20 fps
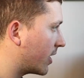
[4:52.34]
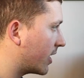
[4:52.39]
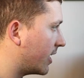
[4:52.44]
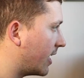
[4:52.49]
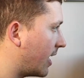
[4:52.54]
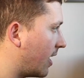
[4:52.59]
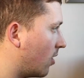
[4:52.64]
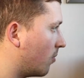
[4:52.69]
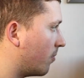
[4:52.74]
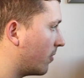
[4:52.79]
we can
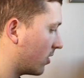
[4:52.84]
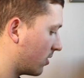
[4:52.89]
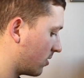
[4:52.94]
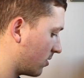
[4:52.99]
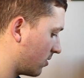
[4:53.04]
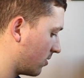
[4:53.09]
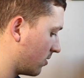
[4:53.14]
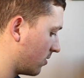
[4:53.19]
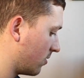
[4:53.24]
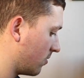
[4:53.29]
now
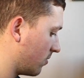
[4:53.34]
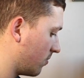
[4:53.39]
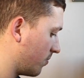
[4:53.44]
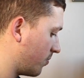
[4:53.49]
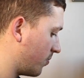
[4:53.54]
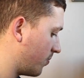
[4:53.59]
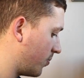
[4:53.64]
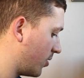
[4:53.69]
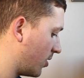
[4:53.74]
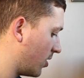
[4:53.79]

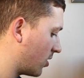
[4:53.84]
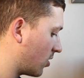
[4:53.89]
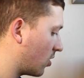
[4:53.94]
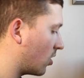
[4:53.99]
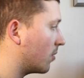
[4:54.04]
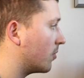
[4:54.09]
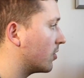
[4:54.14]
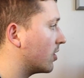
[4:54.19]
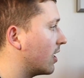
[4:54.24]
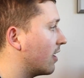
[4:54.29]
put a
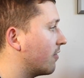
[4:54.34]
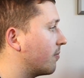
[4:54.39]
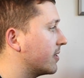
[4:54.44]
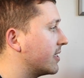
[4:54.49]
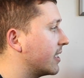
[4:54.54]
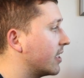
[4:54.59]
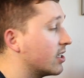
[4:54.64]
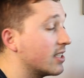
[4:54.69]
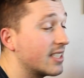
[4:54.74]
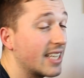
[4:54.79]
column on the left
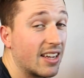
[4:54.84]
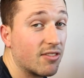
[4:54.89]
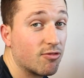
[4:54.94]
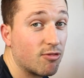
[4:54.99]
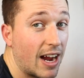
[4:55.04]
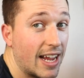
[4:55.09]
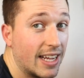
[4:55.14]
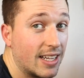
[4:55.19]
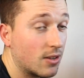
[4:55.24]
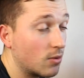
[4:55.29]
potentially saying
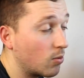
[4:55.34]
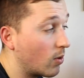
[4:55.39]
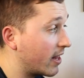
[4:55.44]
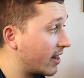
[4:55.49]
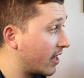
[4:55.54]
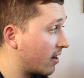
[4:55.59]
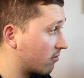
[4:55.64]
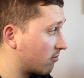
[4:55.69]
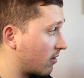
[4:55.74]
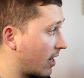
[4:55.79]
rank, where
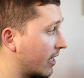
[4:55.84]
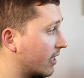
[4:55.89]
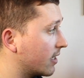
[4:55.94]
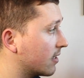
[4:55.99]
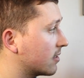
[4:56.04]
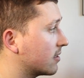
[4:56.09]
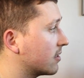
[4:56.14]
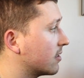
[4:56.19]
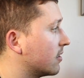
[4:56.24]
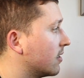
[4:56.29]
they're ranked.